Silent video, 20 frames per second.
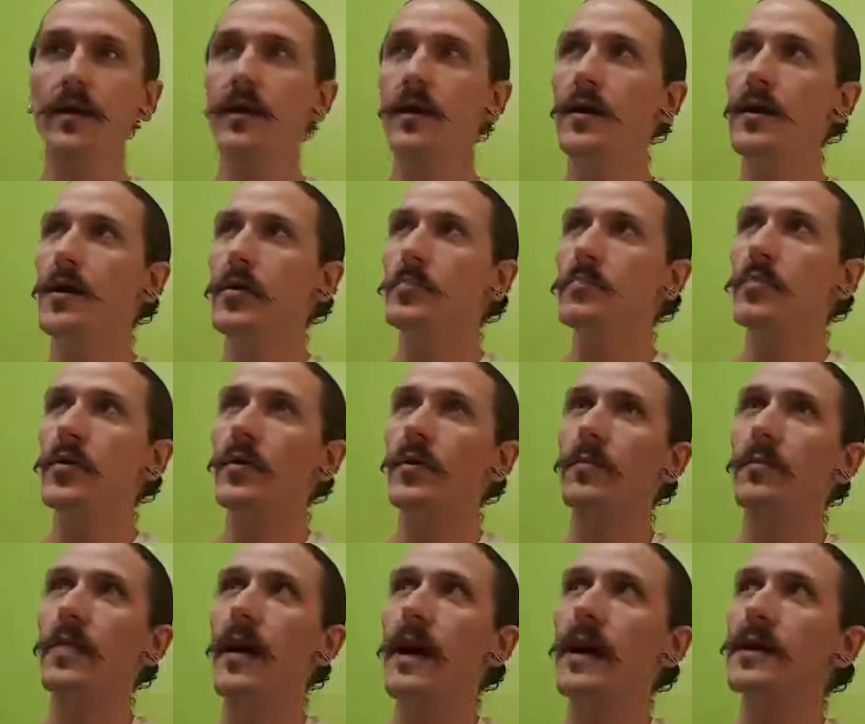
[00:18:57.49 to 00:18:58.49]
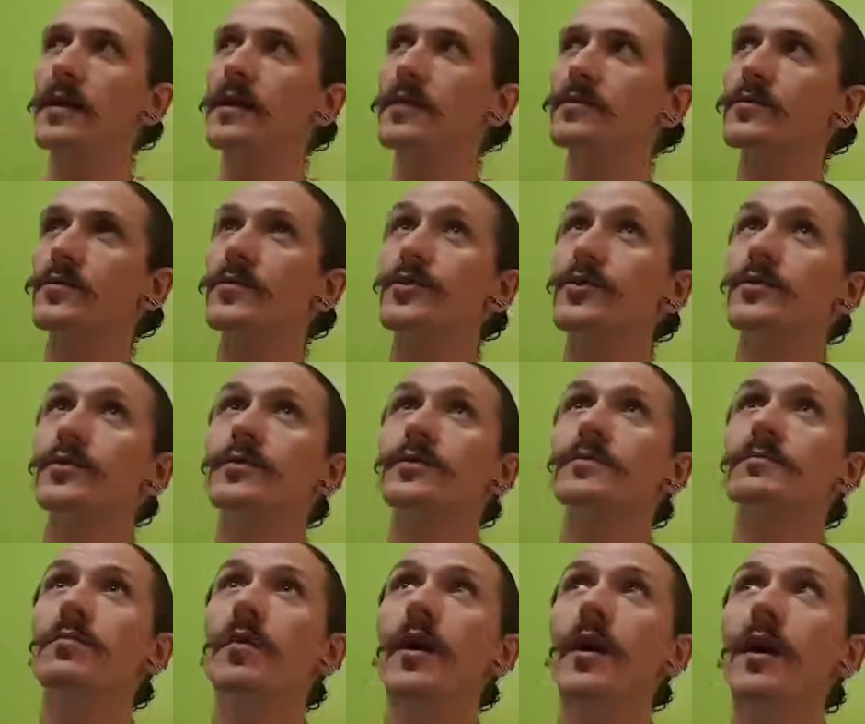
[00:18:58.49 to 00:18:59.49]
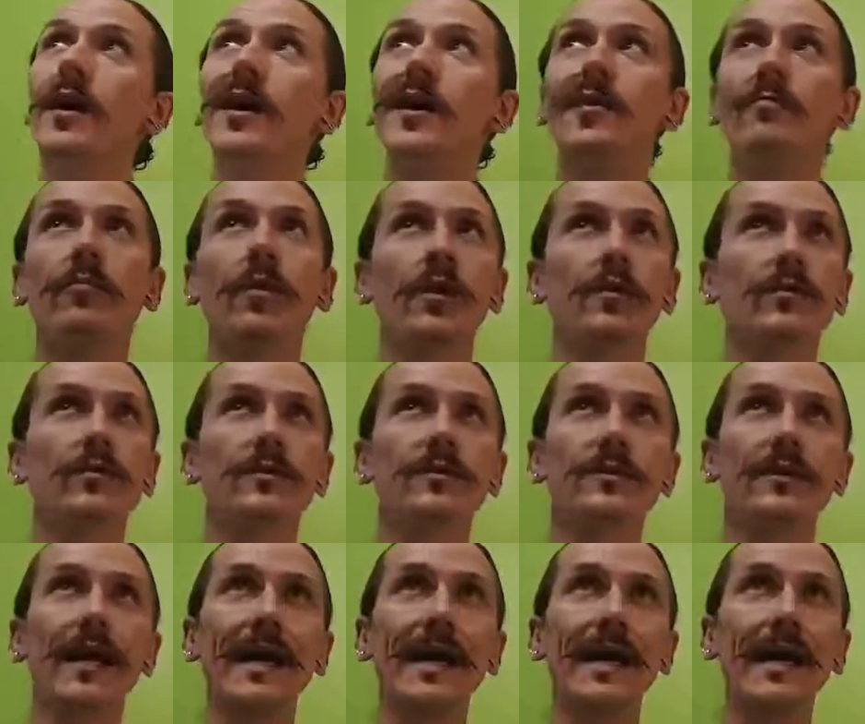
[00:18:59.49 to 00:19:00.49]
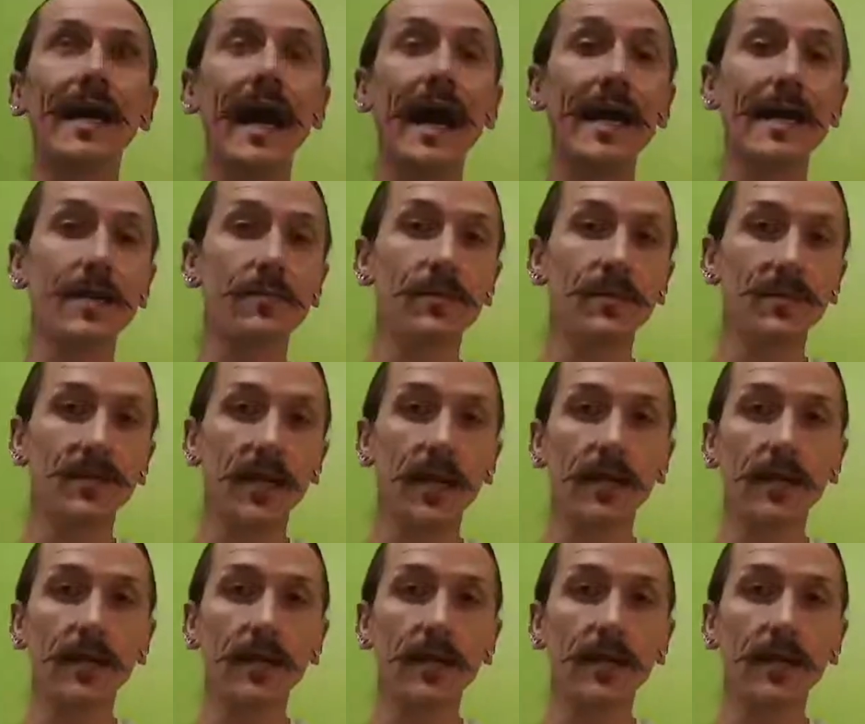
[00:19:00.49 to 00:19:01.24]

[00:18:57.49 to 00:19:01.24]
but the pain has reduced by, I would say, 80%.